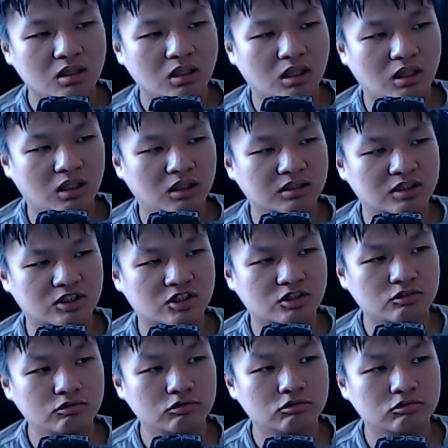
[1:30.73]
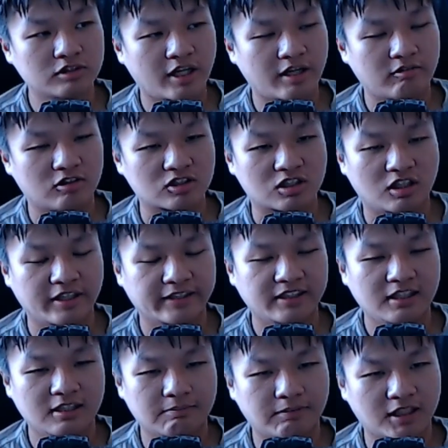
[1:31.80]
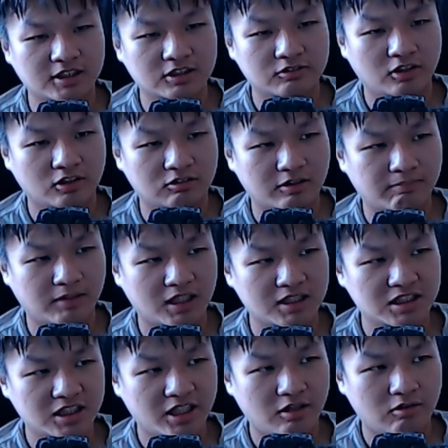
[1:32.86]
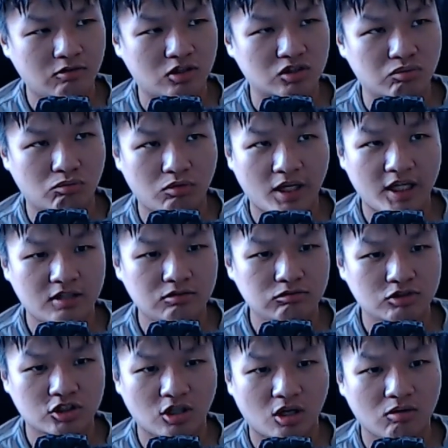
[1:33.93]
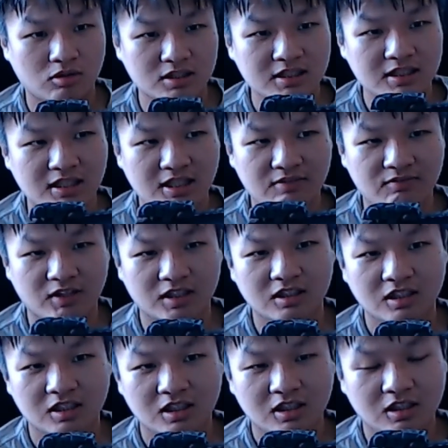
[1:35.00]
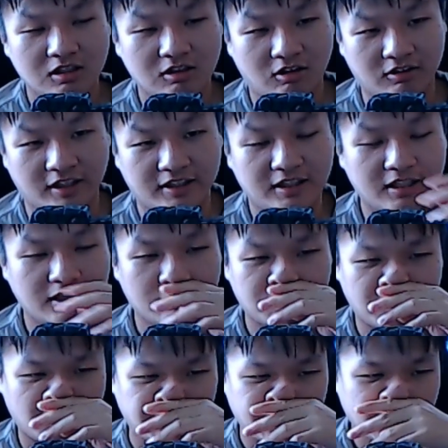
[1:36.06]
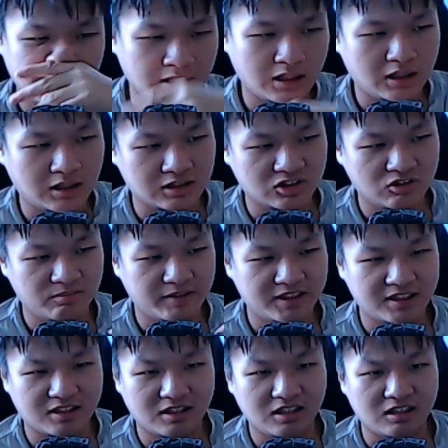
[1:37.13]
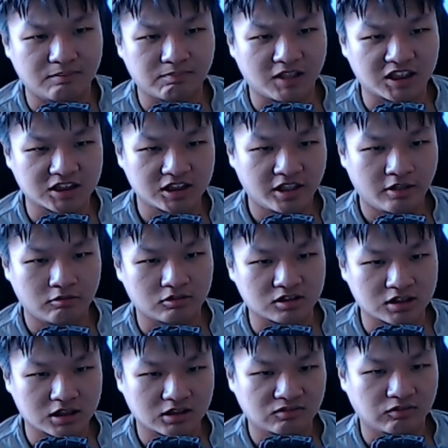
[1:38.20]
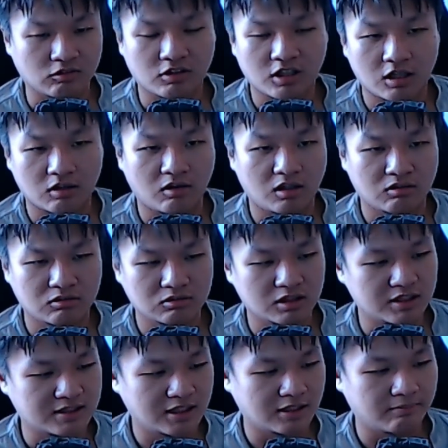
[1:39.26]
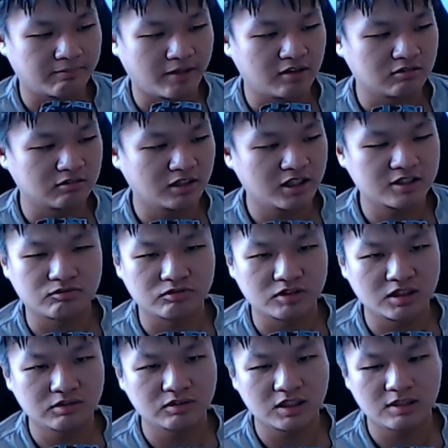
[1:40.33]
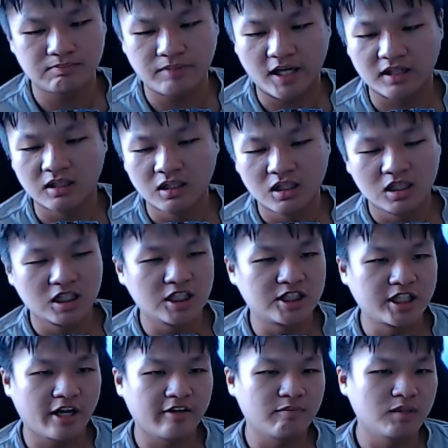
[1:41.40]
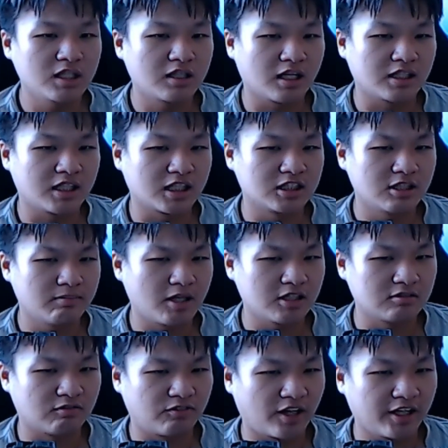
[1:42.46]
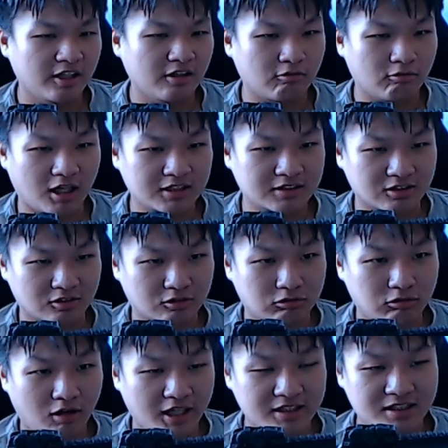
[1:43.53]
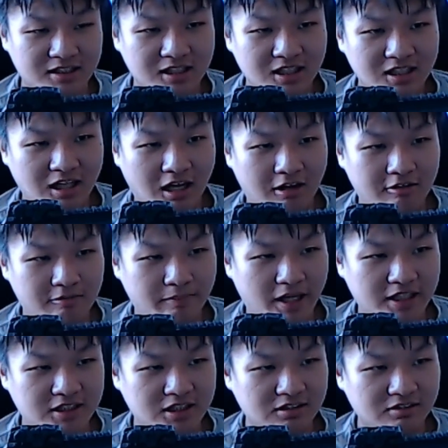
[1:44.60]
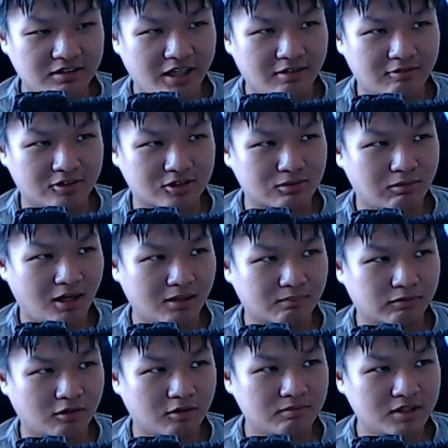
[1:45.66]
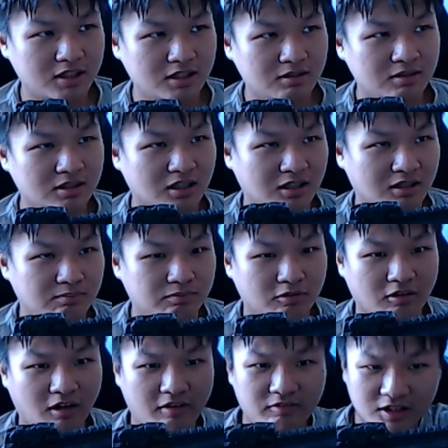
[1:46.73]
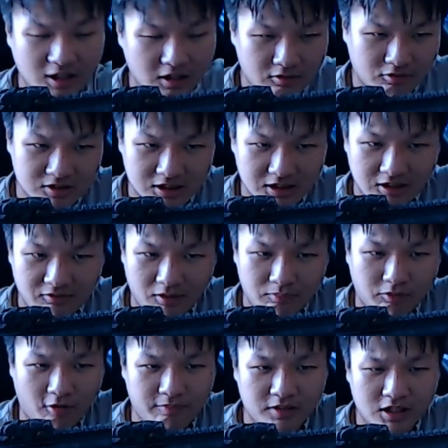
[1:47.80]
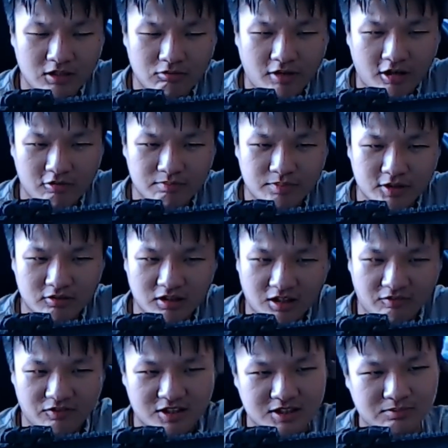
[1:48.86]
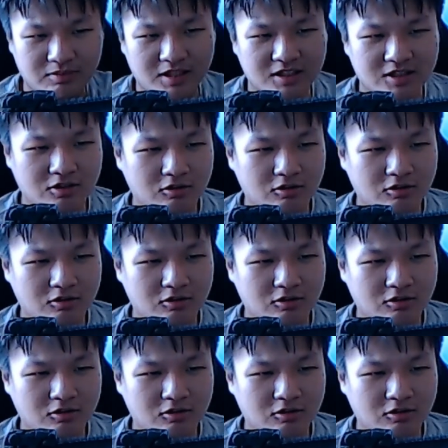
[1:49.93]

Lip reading: the screw that was connecting the plunger rod to the plunger head was way too short. It wasn't even connecting it properly. So basically the plunger head was just floating around inside the barrel. That is really, really bad. He shared with me that he actually managed to fire it once or twice. I imagine that was what probably broke everything. It wasn't even properly well built in the first place.